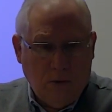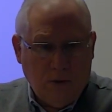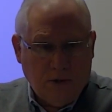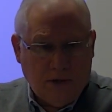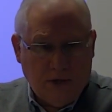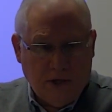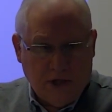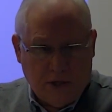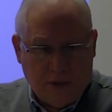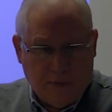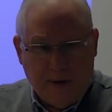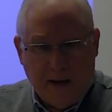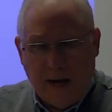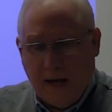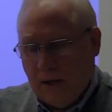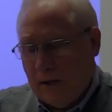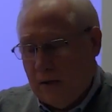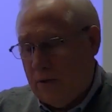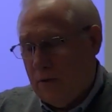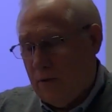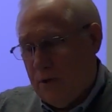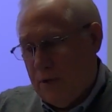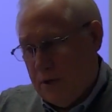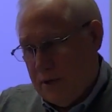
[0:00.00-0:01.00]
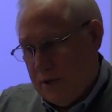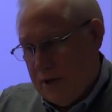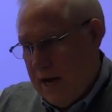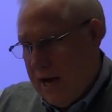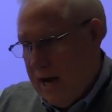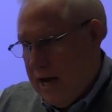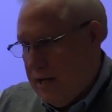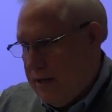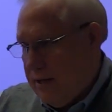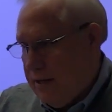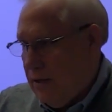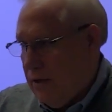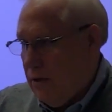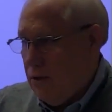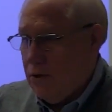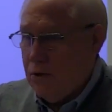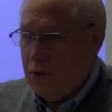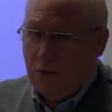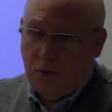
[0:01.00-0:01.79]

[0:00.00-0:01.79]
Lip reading: suspect or the scan tells